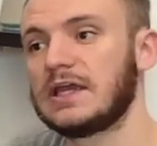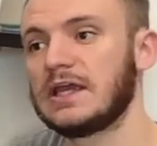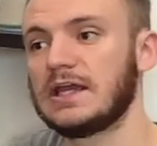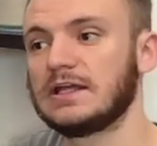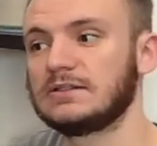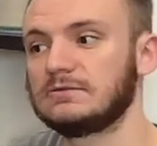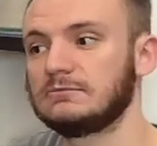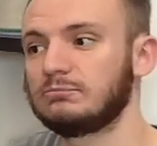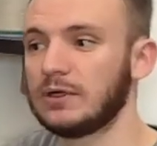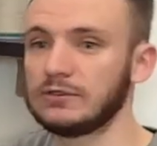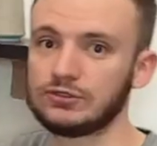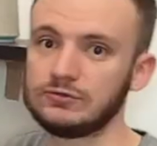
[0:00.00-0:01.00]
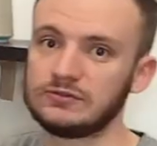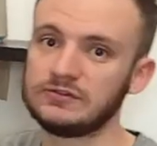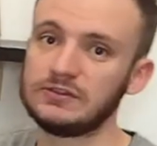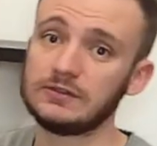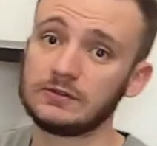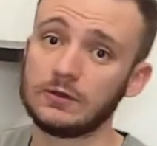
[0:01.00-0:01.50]
and parachutes
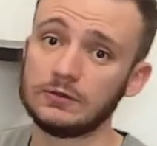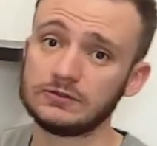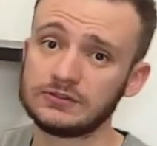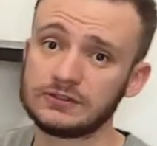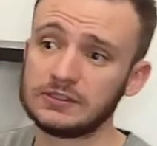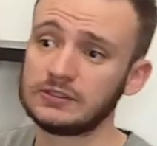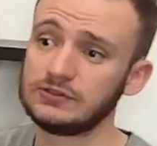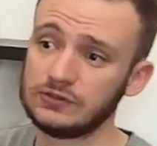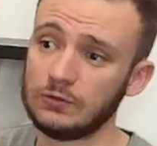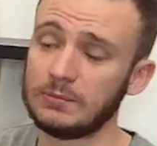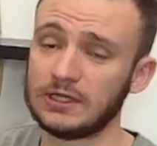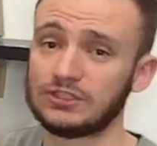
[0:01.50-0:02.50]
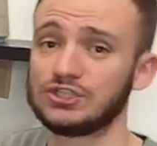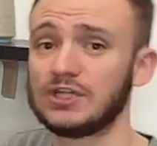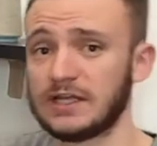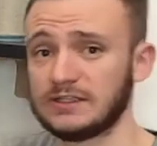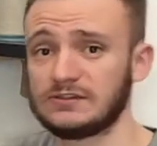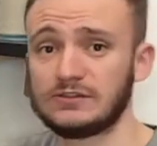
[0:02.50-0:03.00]
didn't cost so much
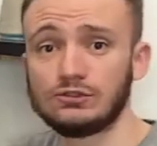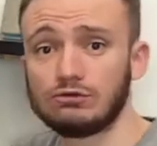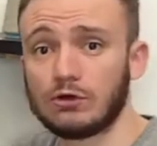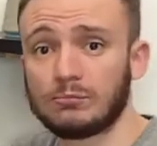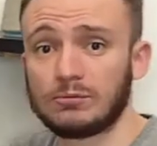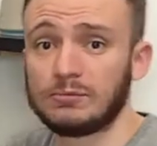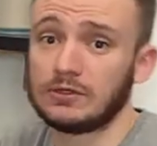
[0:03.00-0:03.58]
as in Europe,